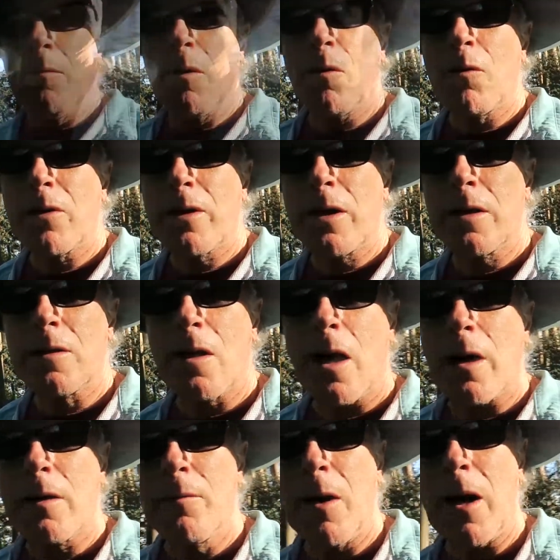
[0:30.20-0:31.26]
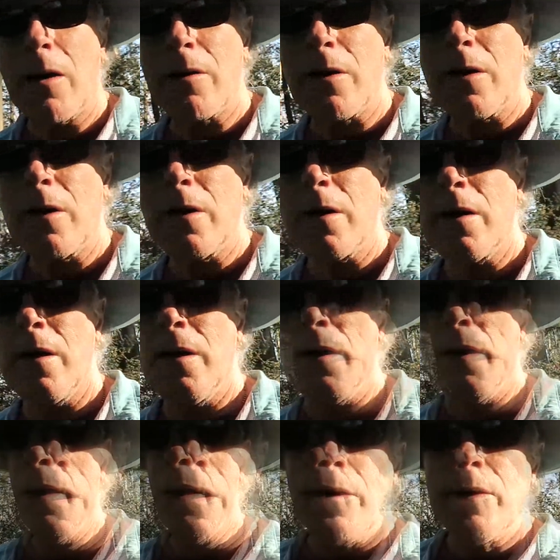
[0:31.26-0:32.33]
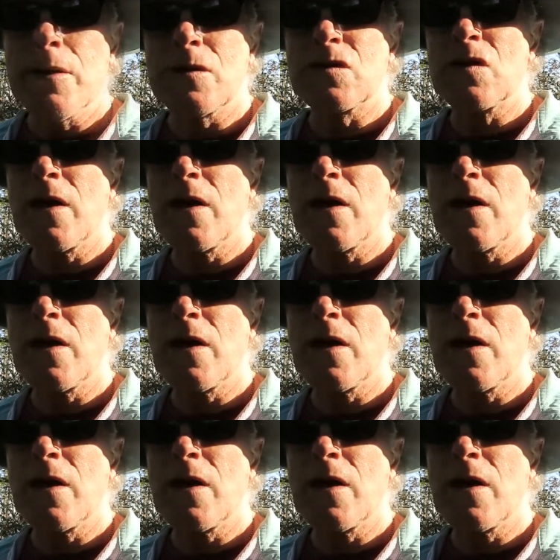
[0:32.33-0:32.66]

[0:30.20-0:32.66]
But we're going to talk about these